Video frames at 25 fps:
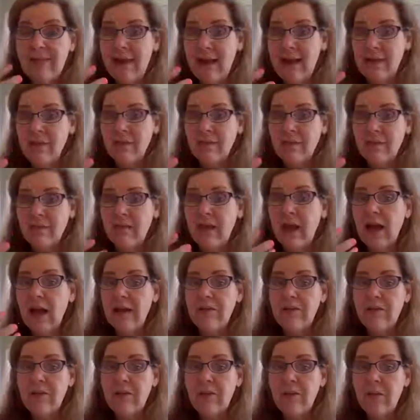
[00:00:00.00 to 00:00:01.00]
that
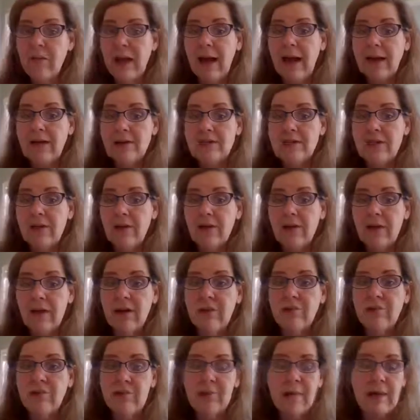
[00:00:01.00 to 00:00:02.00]
saliva and the
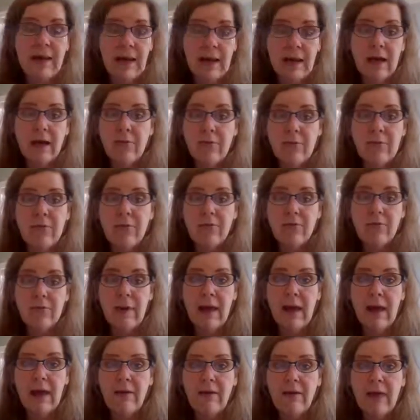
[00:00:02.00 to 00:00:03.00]
bacteria from the animal's
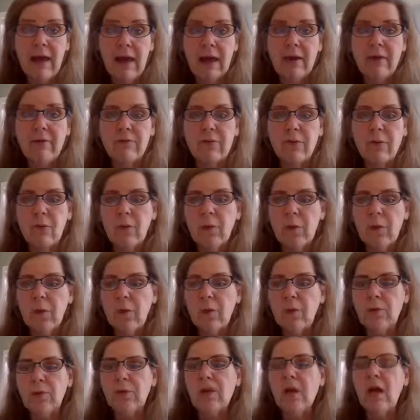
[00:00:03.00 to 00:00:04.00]
mouth out of your
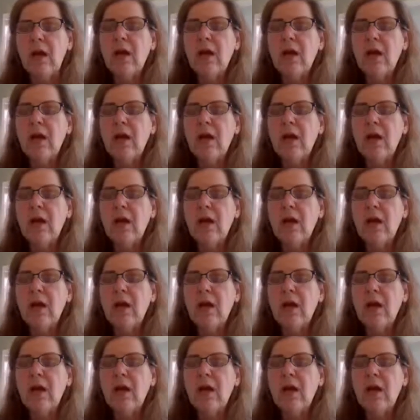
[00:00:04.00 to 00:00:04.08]
wound.